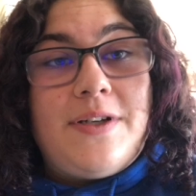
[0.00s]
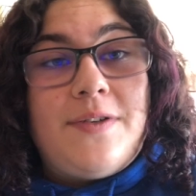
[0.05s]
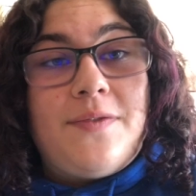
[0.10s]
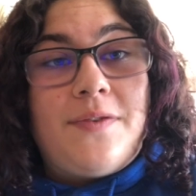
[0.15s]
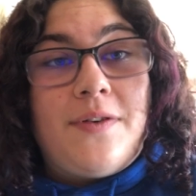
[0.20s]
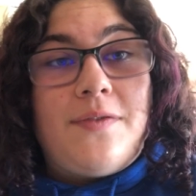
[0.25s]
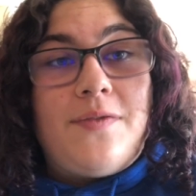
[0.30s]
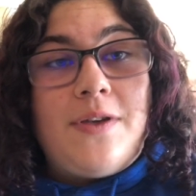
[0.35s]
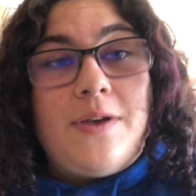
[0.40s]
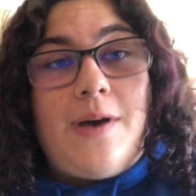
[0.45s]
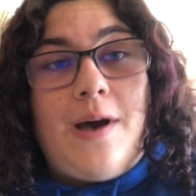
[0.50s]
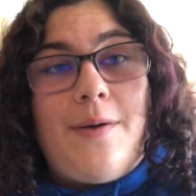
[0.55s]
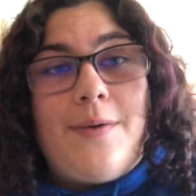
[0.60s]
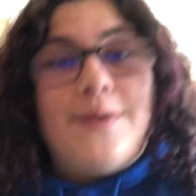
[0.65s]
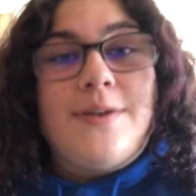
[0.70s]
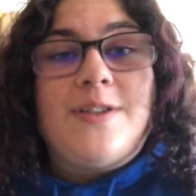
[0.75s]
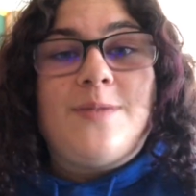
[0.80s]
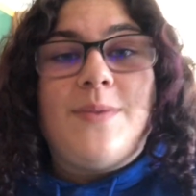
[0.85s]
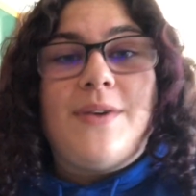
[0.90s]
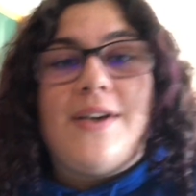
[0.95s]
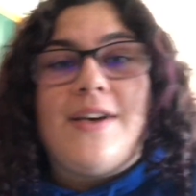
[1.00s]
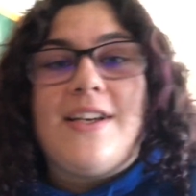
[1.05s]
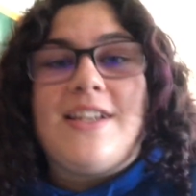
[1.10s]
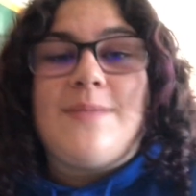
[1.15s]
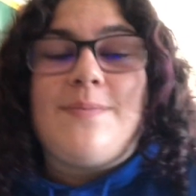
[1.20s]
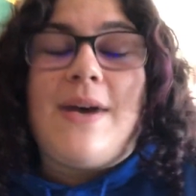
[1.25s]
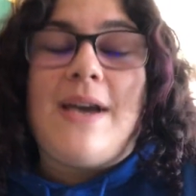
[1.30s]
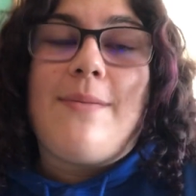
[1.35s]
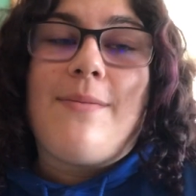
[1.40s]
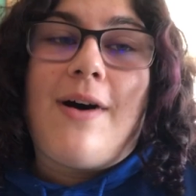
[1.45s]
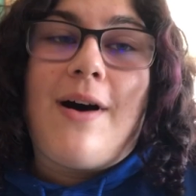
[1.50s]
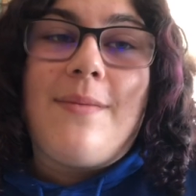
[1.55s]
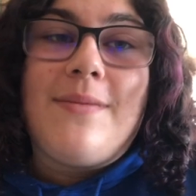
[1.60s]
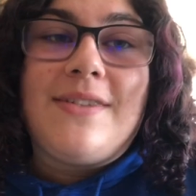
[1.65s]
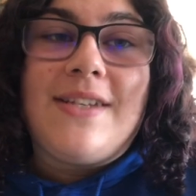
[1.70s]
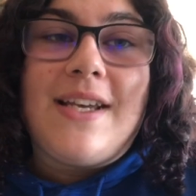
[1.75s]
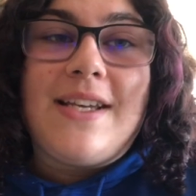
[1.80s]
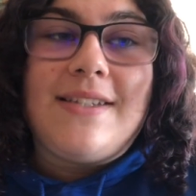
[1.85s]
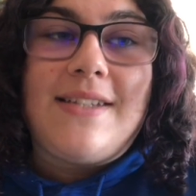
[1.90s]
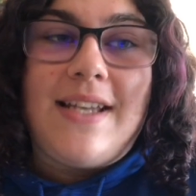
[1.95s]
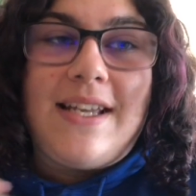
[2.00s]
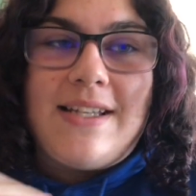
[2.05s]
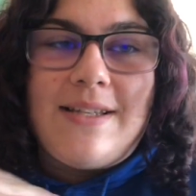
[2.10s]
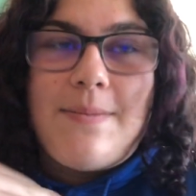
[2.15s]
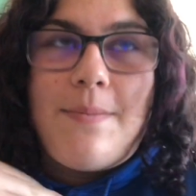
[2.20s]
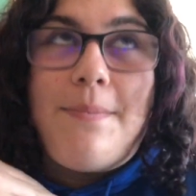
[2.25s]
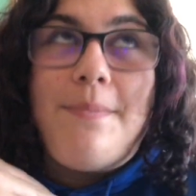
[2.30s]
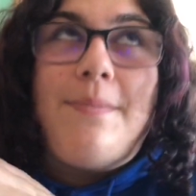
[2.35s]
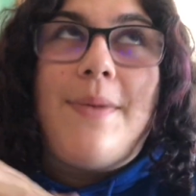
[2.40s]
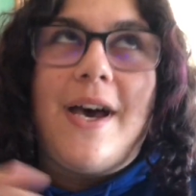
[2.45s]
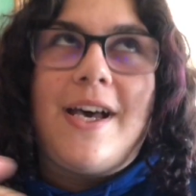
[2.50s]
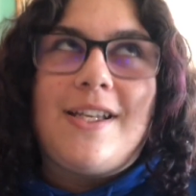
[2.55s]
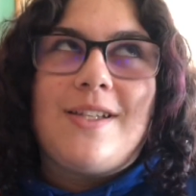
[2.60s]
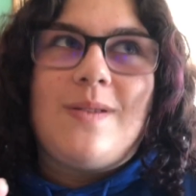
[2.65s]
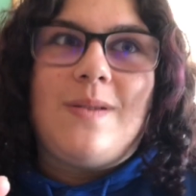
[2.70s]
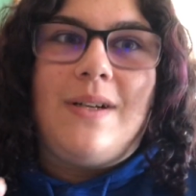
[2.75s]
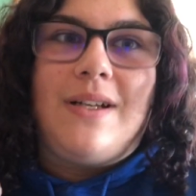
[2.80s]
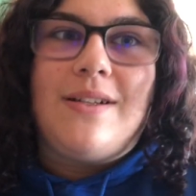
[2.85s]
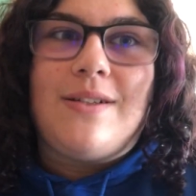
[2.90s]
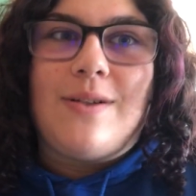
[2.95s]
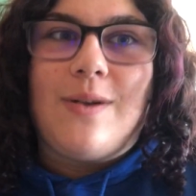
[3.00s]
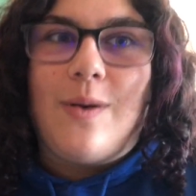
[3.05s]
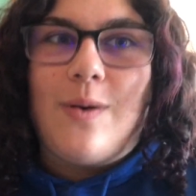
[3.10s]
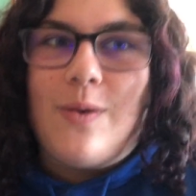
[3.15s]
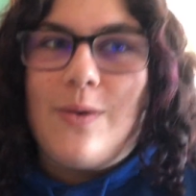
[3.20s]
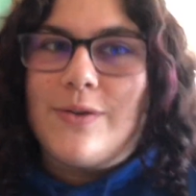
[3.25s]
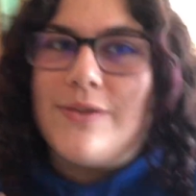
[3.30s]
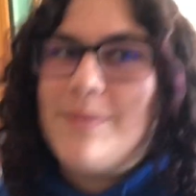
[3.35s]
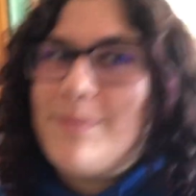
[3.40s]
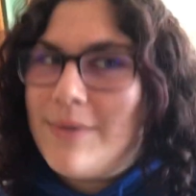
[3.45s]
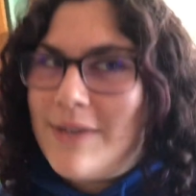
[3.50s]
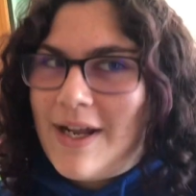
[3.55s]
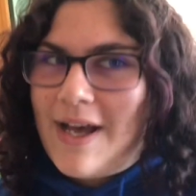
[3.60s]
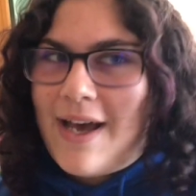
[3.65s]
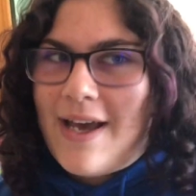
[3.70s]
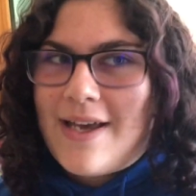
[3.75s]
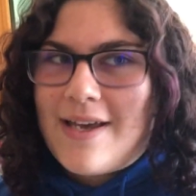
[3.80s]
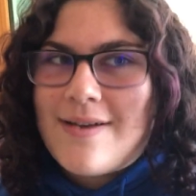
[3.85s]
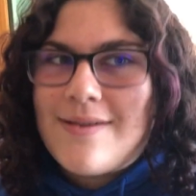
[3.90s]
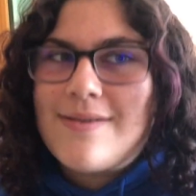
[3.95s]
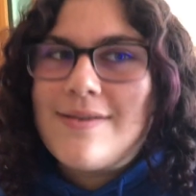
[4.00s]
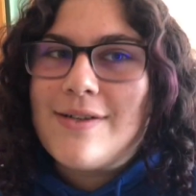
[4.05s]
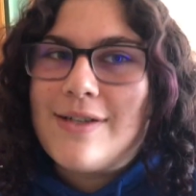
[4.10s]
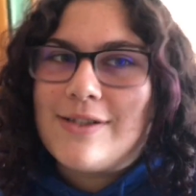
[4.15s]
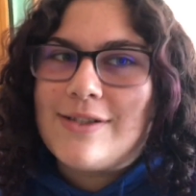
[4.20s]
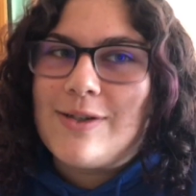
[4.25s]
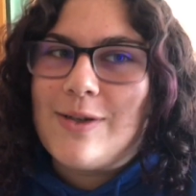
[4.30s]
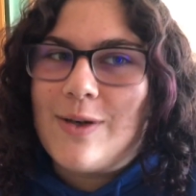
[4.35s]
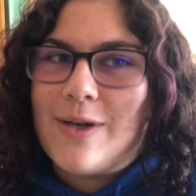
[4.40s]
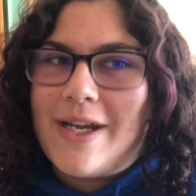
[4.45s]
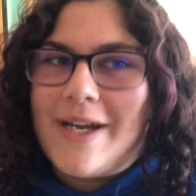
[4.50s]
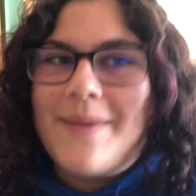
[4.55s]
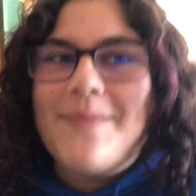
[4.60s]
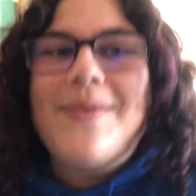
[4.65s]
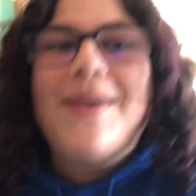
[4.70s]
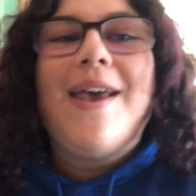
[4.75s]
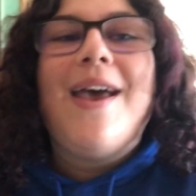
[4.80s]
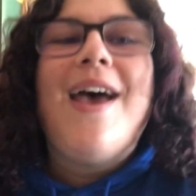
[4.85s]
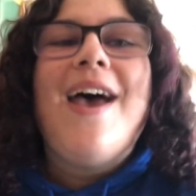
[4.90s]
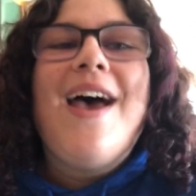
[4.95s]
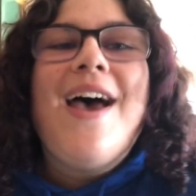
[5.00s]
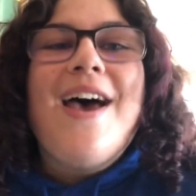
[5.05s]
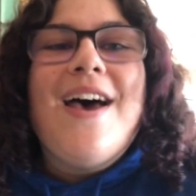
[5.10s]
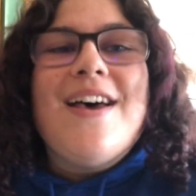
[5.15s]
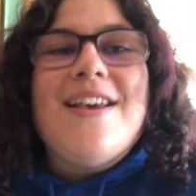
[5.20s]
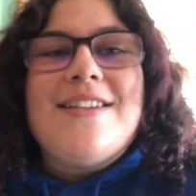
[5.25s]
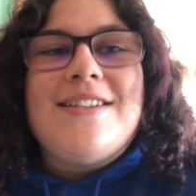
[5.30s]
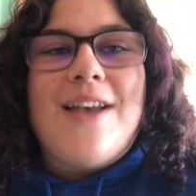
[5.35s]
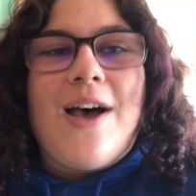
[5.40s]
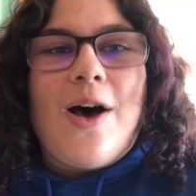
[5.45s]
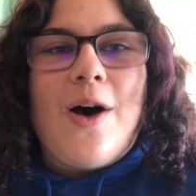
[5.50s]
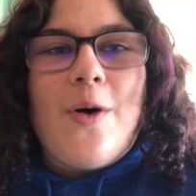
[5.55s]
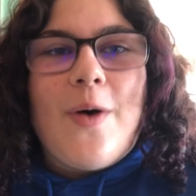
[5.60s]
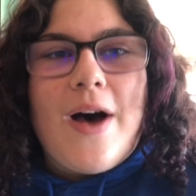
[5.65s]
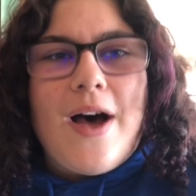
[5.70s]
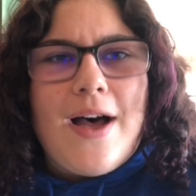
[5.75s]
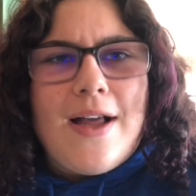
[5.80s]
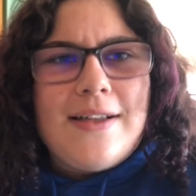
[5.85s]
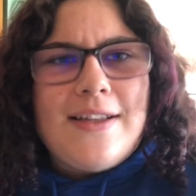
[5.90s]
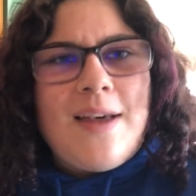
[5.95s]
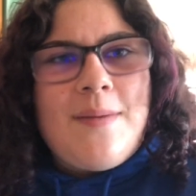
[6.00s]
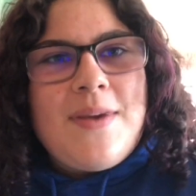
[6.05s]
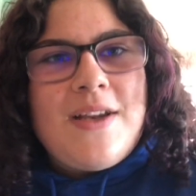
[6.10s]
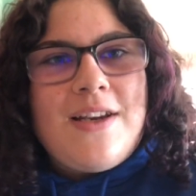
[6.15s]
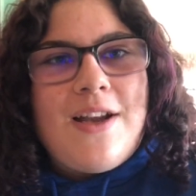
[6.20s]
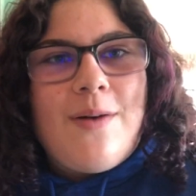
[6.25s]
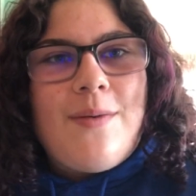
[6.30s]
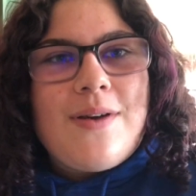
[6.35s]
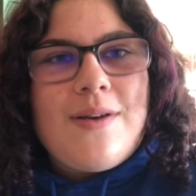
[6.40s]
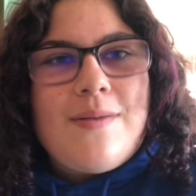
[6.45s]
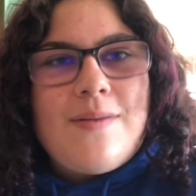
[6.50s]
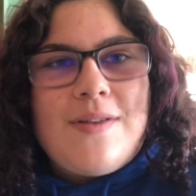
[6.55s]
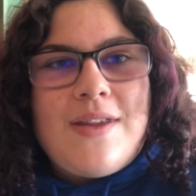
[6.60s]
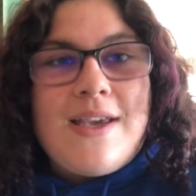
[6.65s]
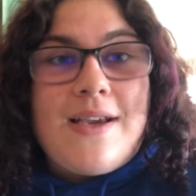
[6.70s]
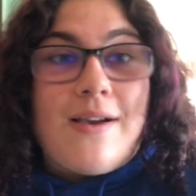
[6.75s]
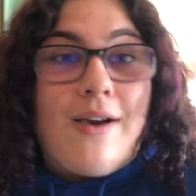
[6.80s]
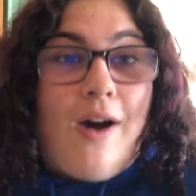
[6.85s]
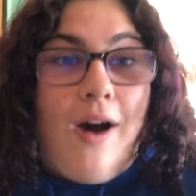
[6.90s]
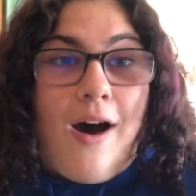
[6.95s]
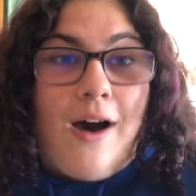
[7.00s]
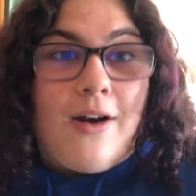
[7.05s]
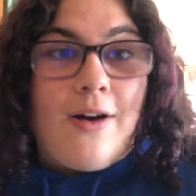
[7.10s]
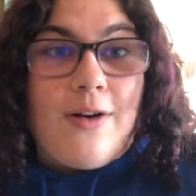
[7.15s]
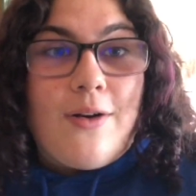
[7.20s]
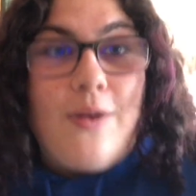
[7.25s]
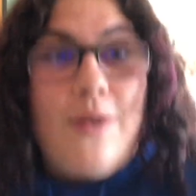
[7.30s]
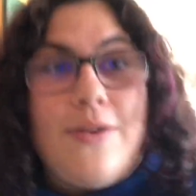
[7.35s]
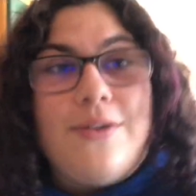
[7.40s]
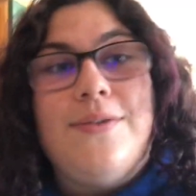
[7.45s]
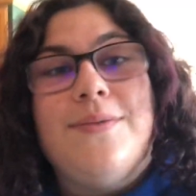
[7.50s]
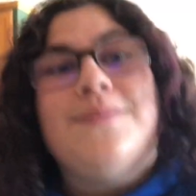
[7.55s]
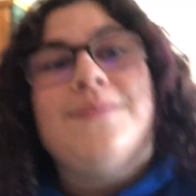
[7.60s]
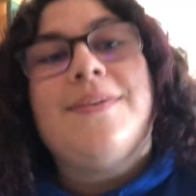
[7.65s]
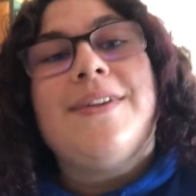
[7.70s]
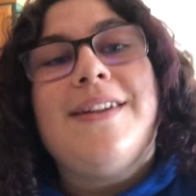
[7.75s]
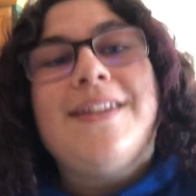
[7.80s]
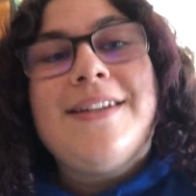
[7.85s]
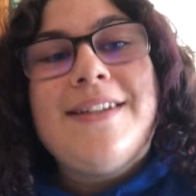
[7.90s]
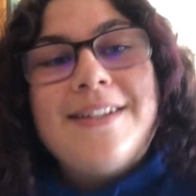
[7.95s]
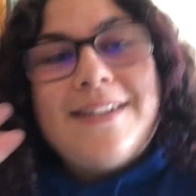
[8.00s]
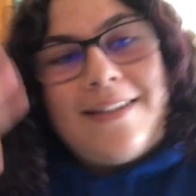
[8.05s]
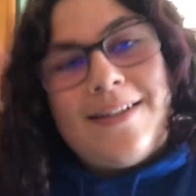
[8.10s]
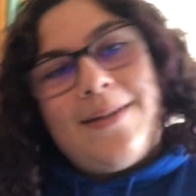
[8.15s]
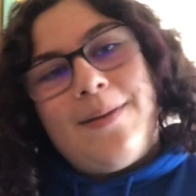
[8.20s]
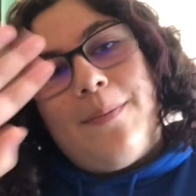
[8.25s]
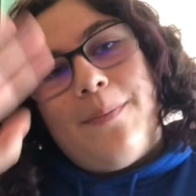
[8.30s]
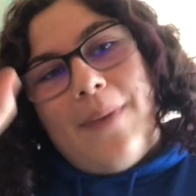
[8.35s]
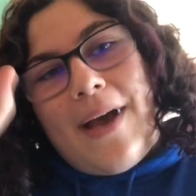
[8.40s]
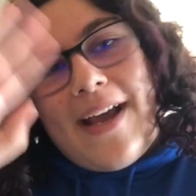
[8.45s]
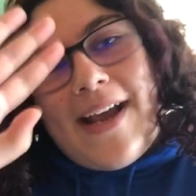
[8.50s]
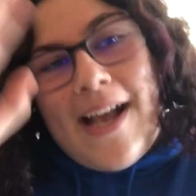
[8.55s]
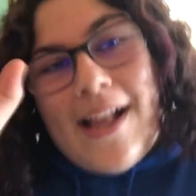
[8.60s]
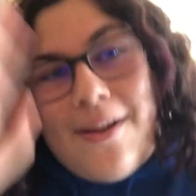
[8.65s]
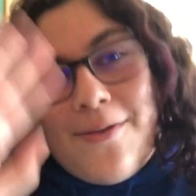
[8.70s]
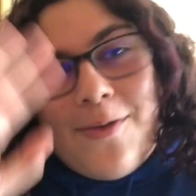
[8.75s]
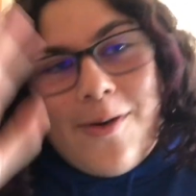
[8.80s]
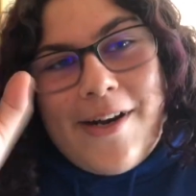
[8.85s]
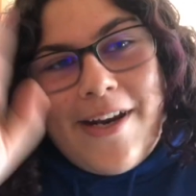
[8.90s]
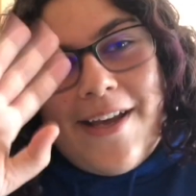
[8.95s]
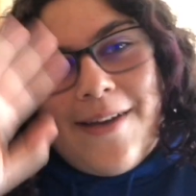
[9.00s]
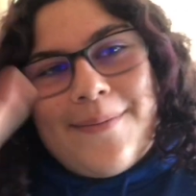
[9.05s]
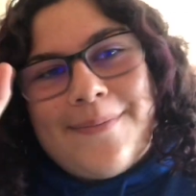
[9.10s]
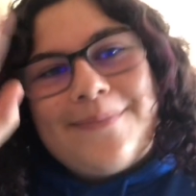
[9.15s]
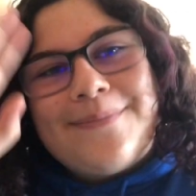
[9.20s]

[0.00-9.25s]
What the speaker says: for a few hours because my mom says it's best when it's cold, but I disagree. So let me know what you think, hot or cold. Bye, California.